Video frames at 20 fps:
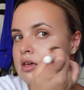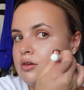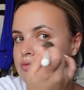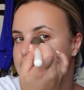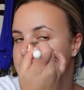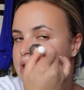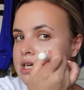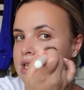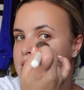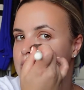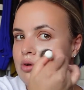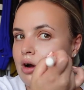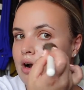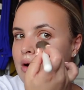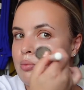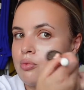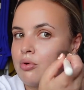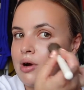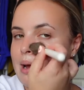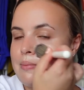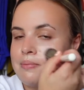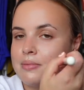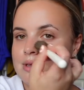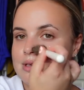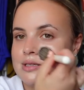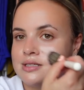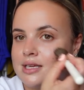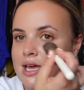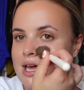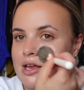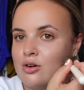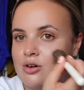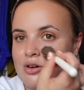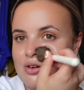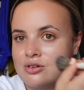You really want to prep the skin